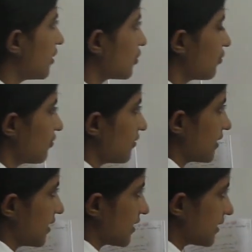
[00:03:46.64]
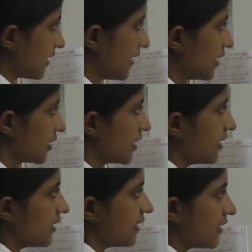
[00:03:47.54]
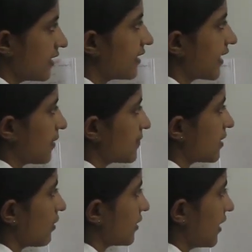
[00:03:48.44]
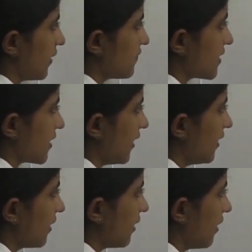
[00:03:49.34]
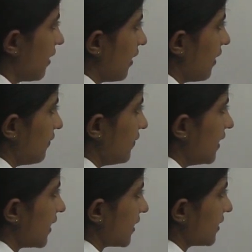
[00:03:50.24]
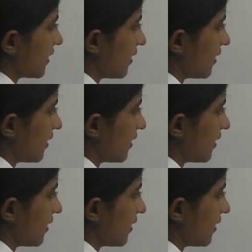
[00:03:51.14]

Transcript: so if there is a lesion in the internal capsule on the left side we get